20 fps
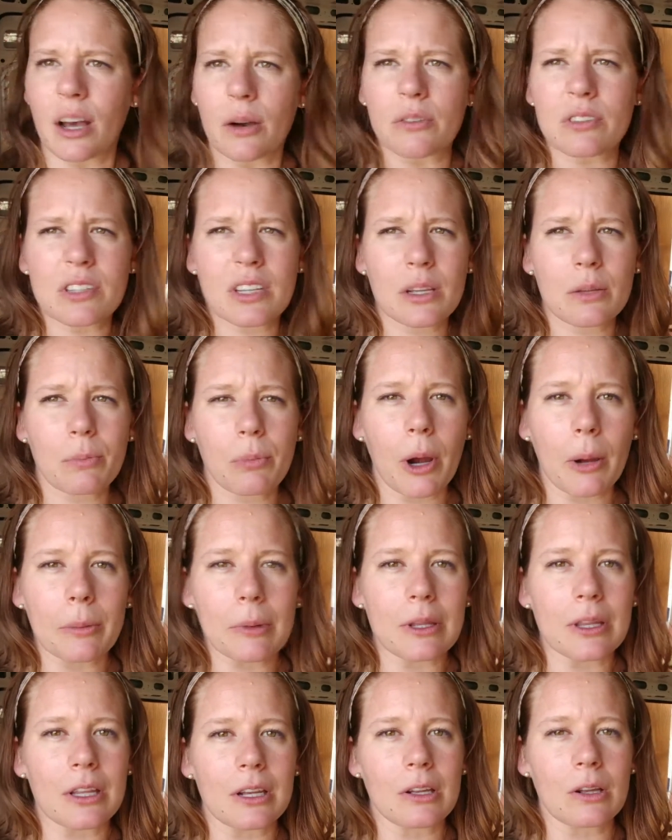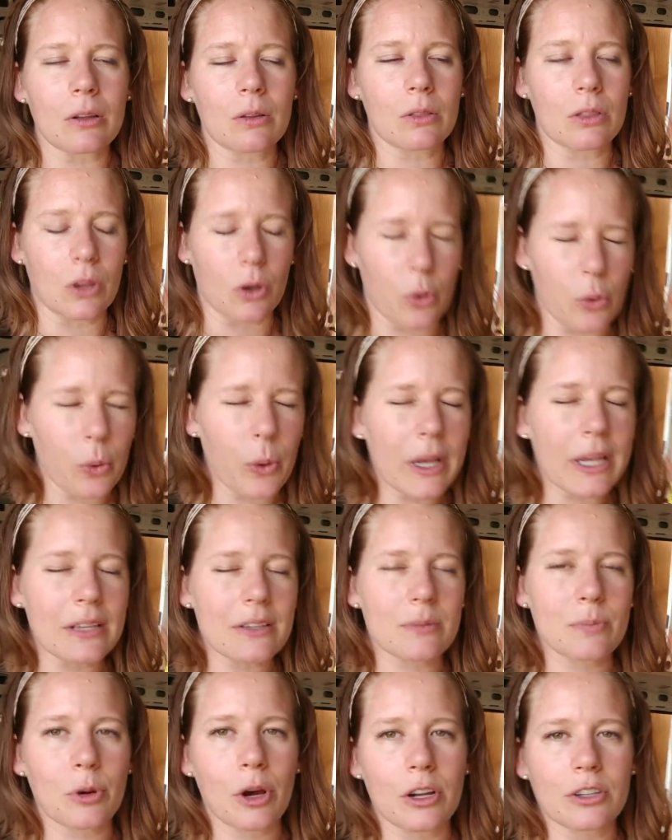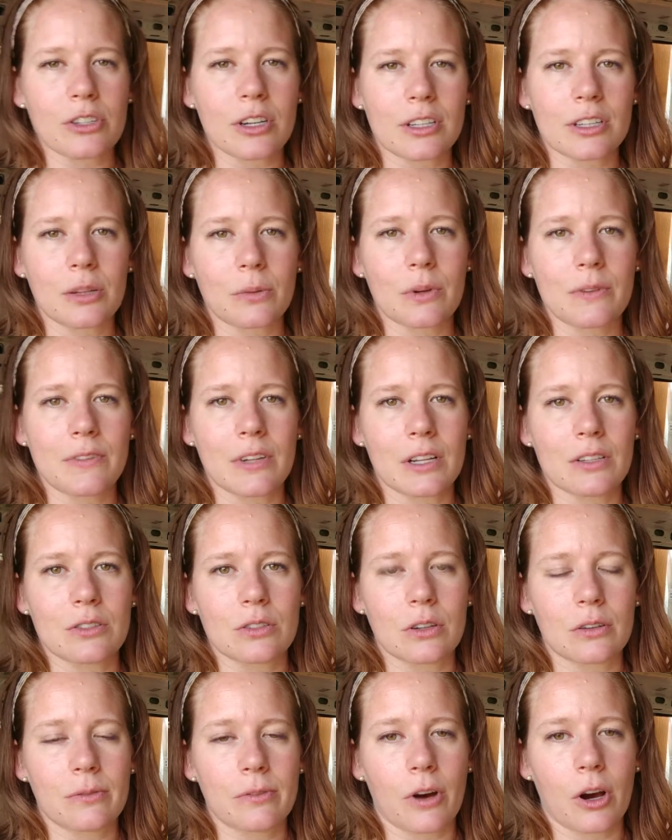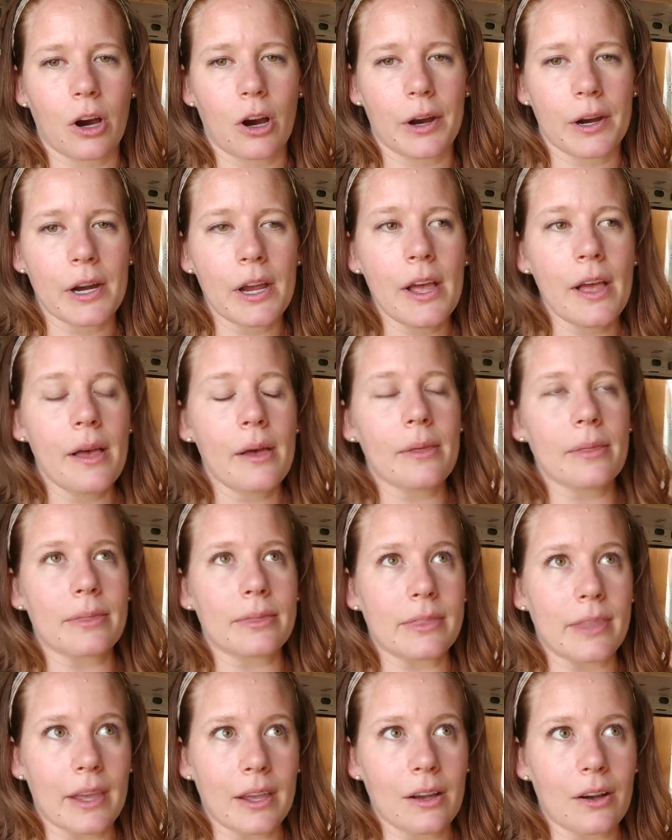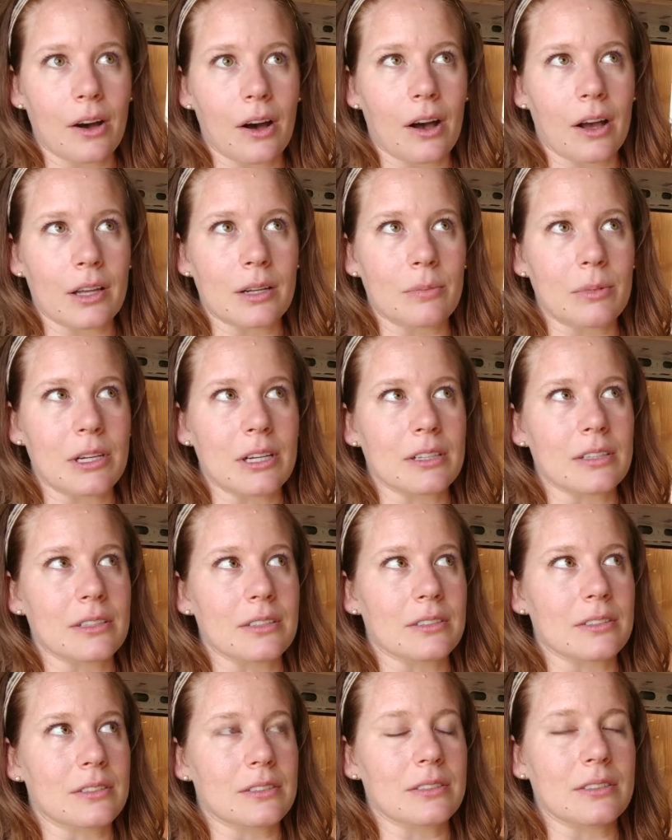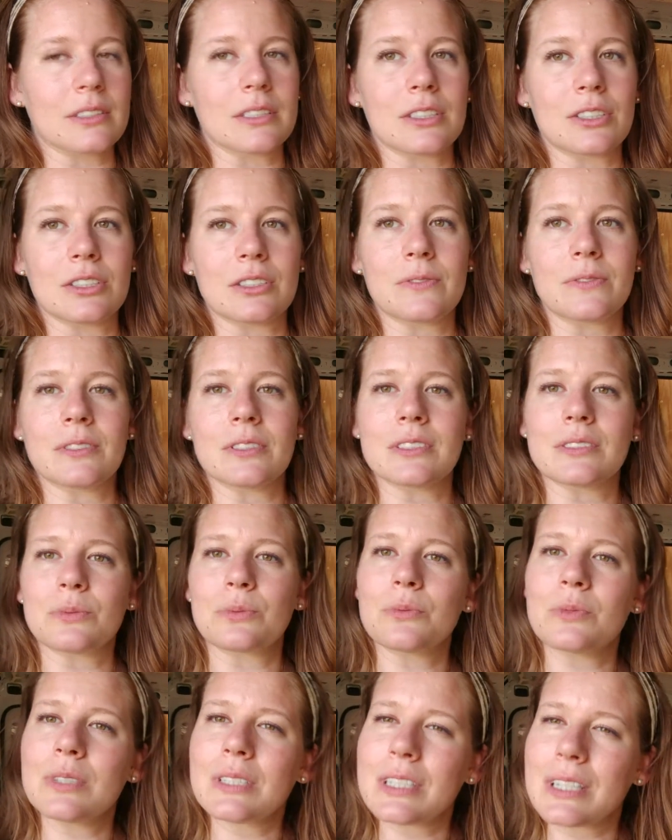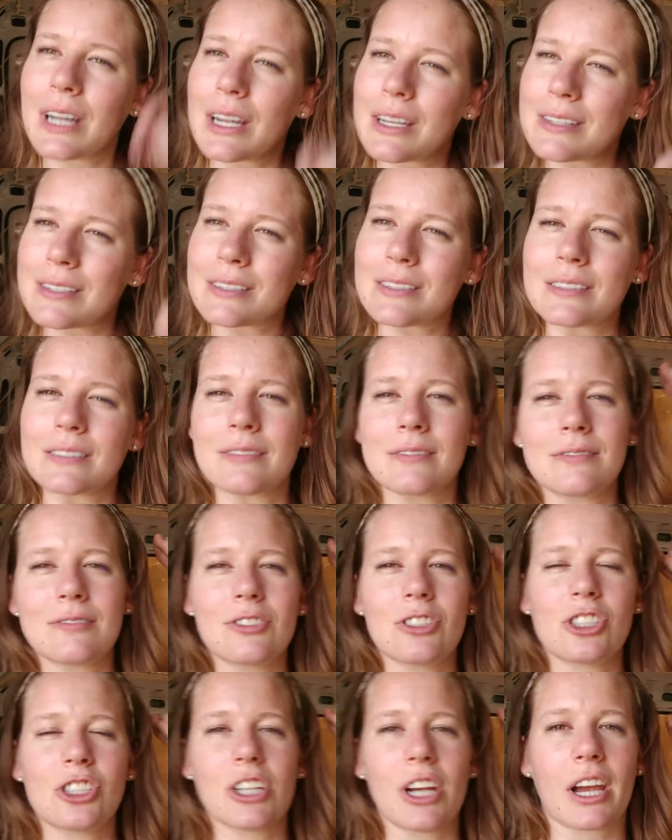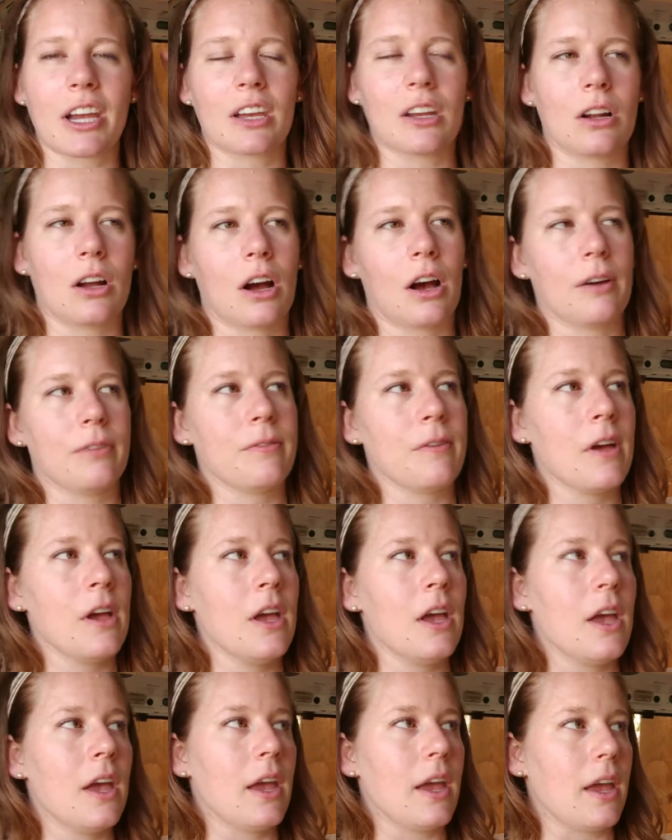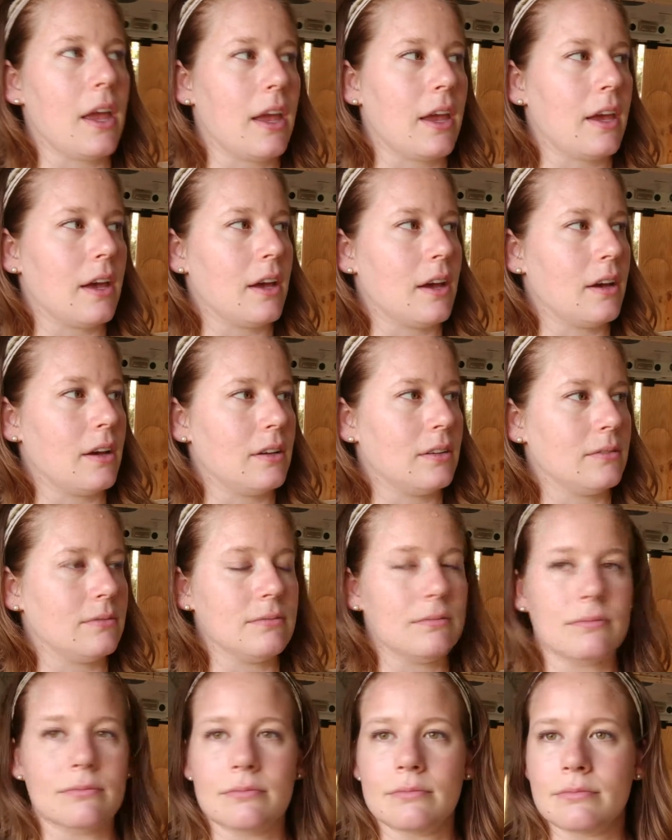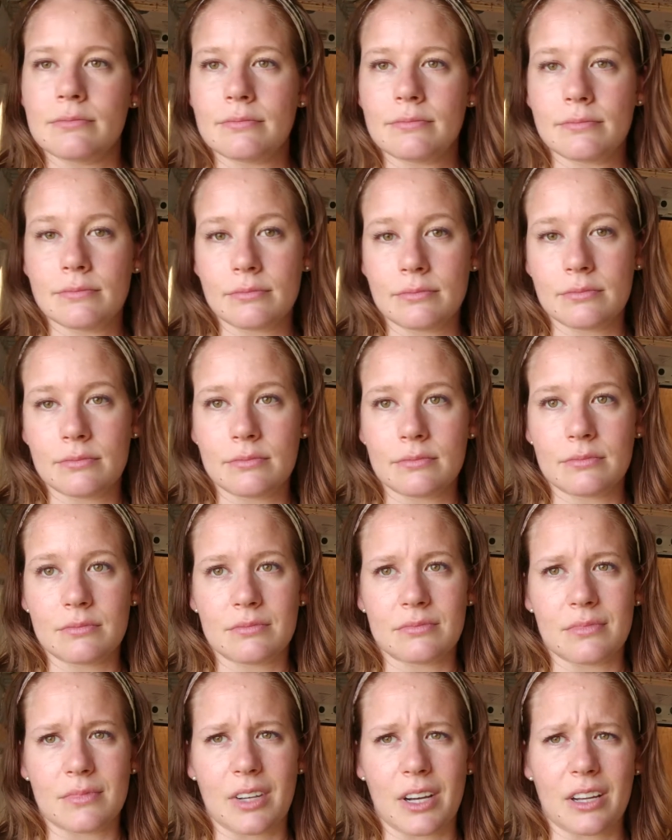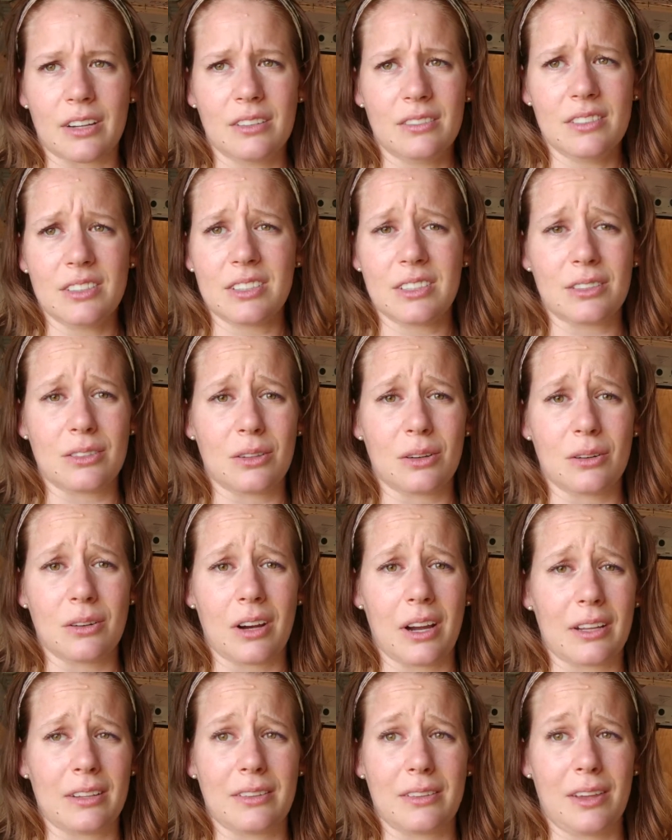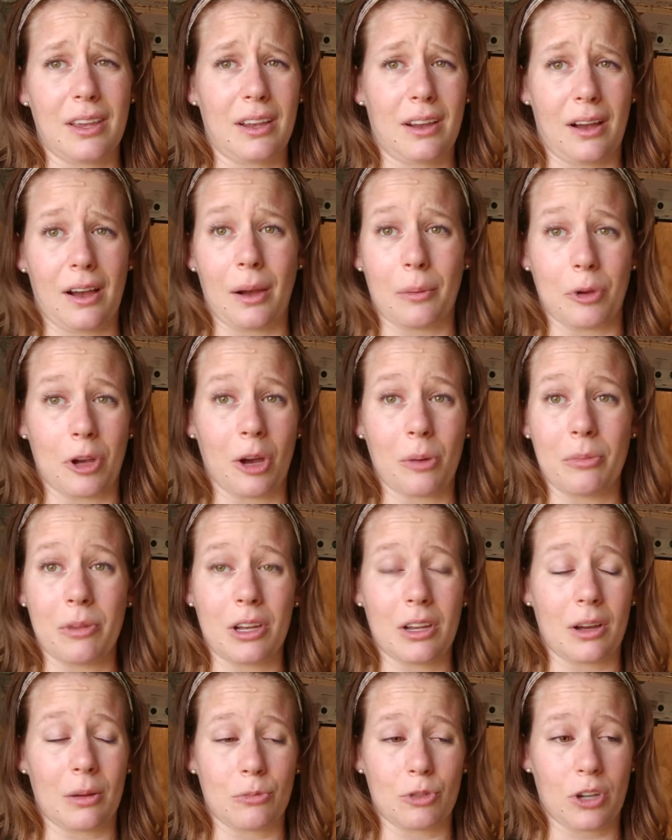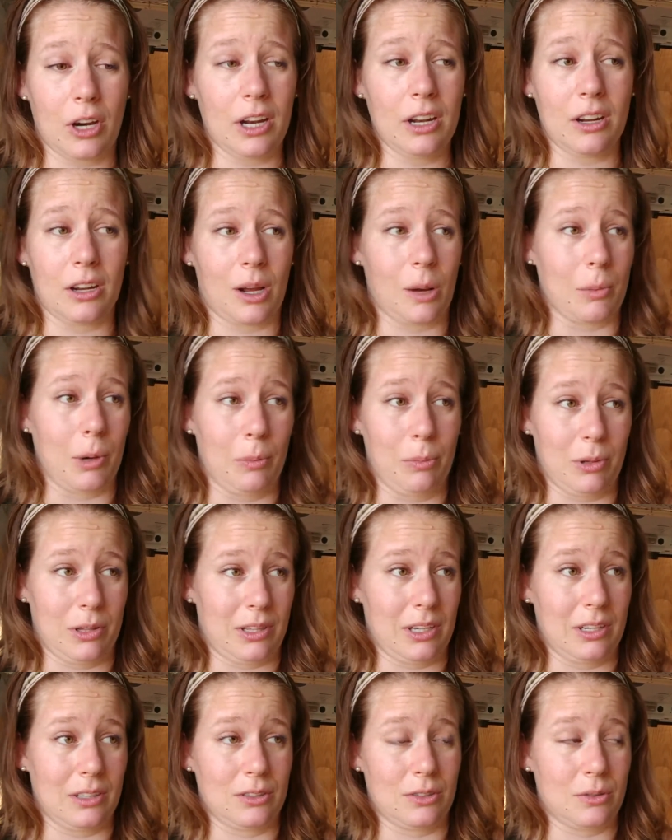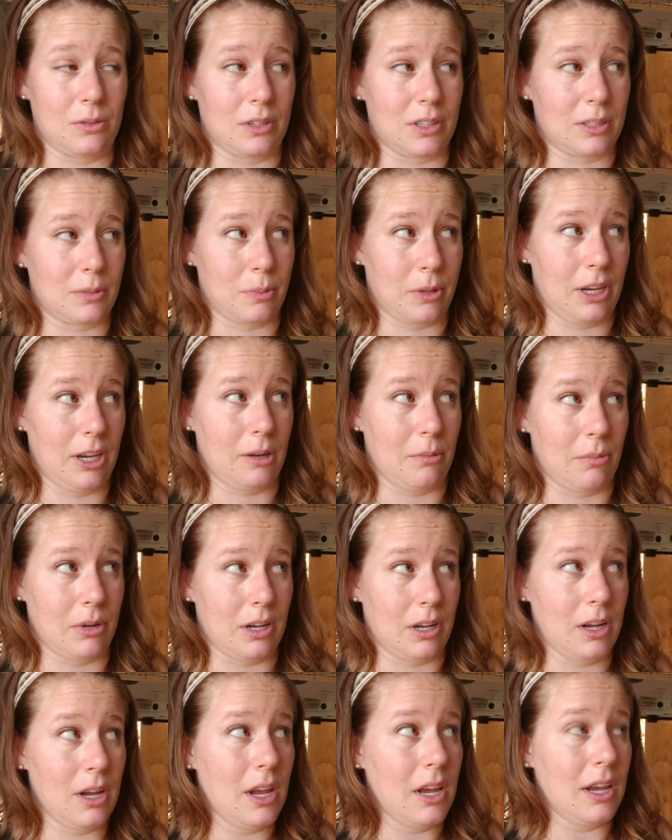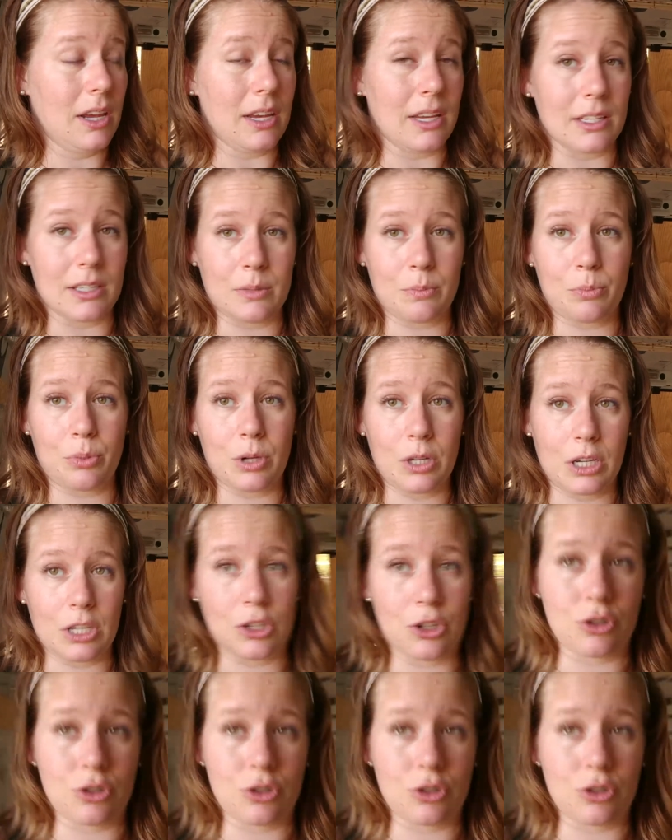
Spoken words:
that was like probably like the quickest project that we've done so far. Thank God, because it just feels really nice to check it off, and I don't really know. It's like I'm trying to come up with things to explain, but it's pretty